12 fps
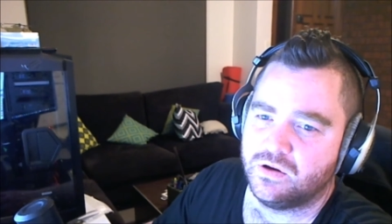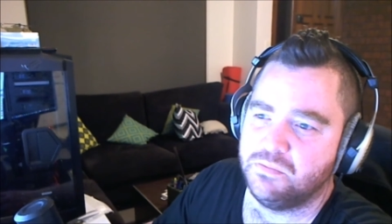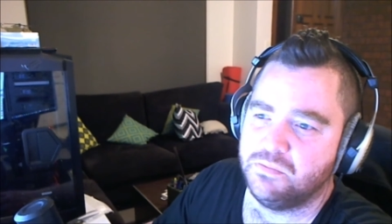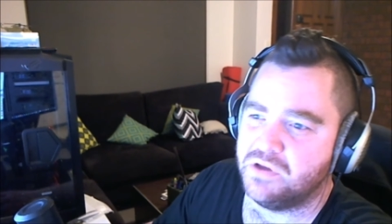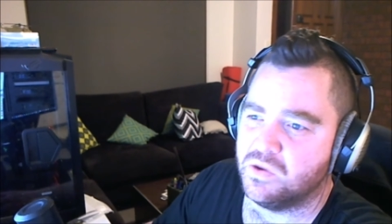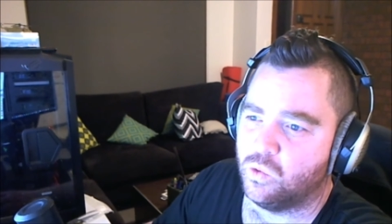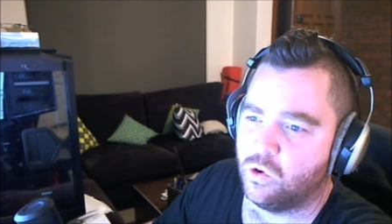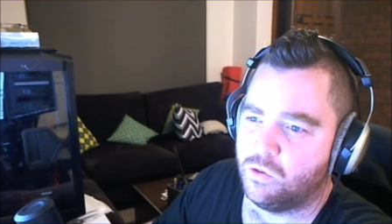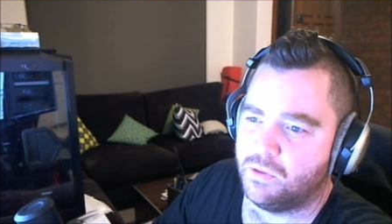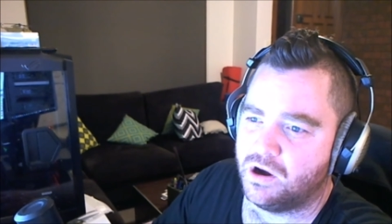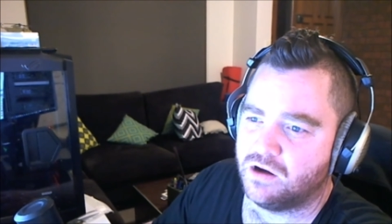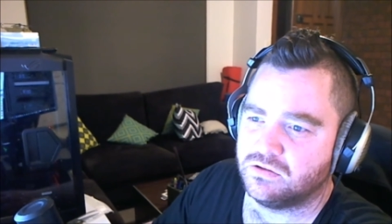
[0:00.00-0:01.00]
bit
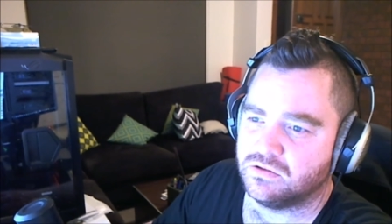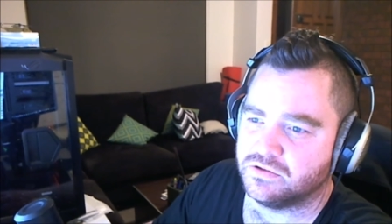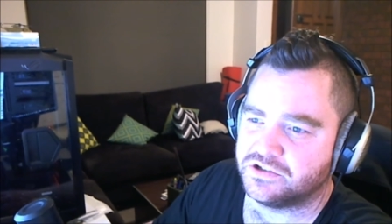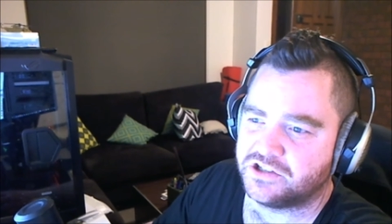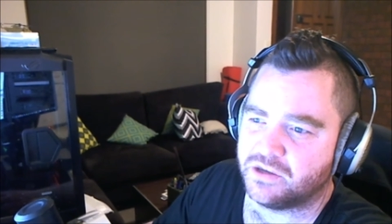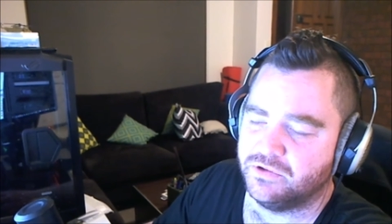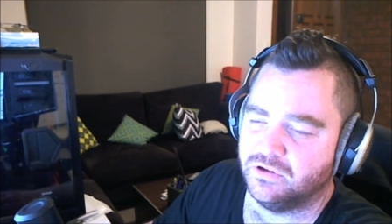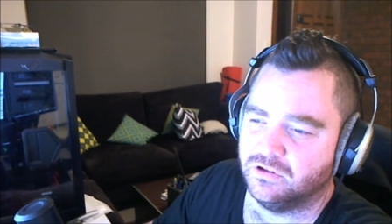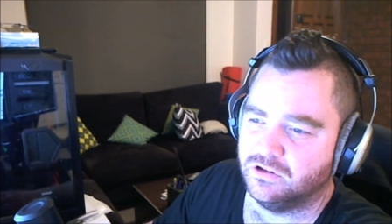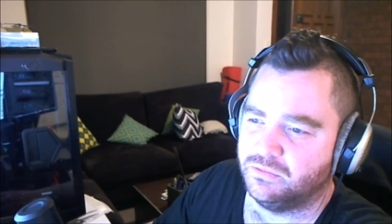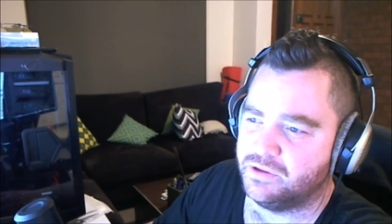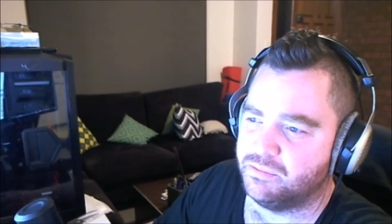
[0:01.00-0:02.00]
warmer or something a little
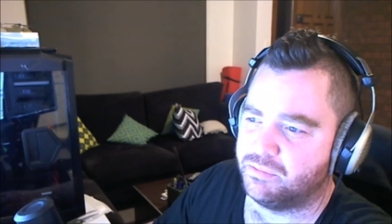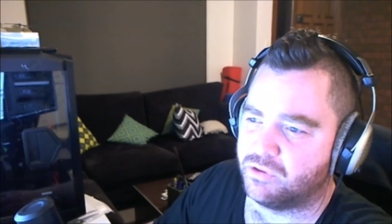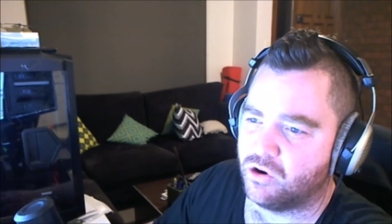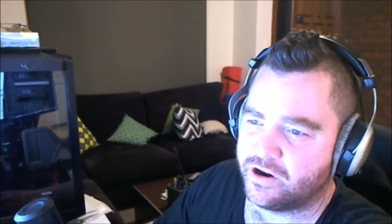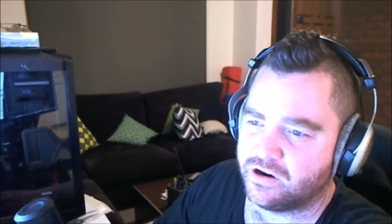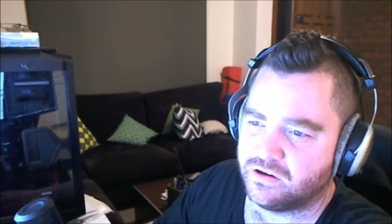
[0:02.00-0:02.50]
bit brighter.